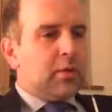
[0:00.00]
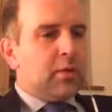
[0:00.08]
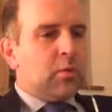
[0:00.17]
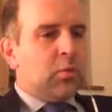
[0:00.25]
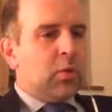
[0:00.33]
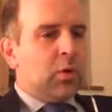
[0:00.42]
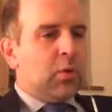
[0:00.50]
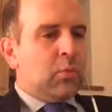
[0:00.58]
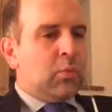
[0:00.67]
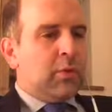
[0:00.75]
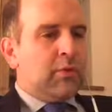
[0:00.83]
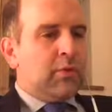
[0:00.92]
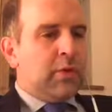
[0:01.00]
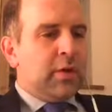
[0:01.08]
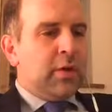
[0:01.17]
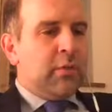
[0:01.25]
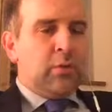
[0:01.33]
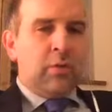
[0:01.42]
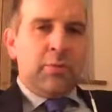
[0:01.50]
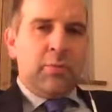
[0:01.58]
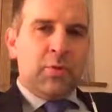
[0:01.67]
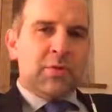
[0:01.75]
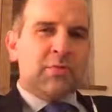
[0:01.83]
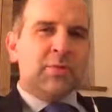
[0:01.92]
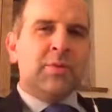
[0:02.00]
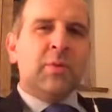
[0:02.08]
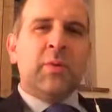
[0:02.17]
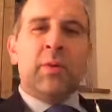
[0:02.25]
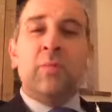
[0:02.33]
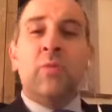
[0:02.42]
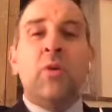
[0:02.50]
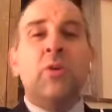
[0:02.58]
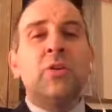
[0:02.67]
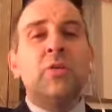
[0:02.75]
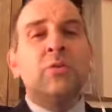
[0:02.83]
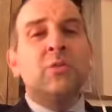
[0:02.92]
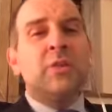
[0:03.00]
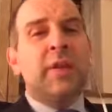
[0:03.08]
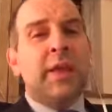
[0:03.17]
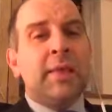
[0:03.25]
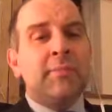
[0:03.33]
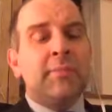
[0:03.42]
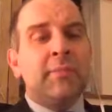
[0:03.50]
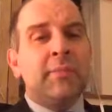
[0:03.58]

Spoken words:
What we've got here, we've got a question from someone. I'm not going to use your name.